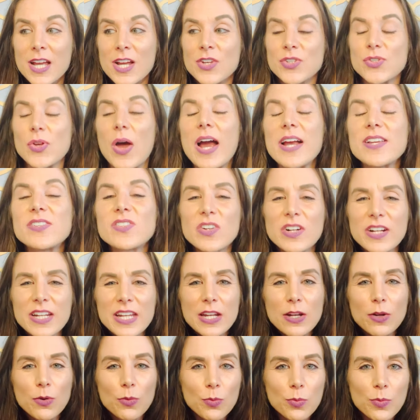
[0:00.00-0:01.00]
So I started
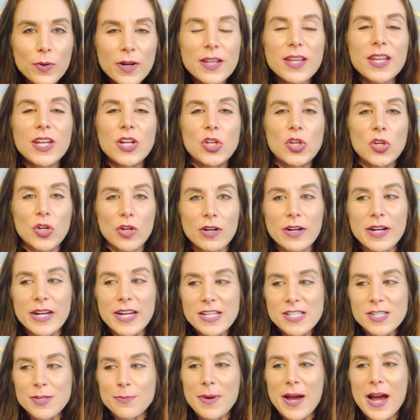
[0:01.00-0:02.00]
getting really
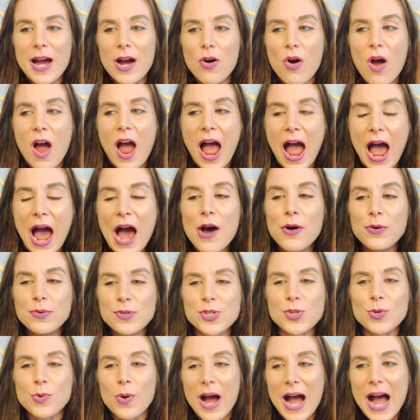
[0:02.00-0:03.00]
curious about how do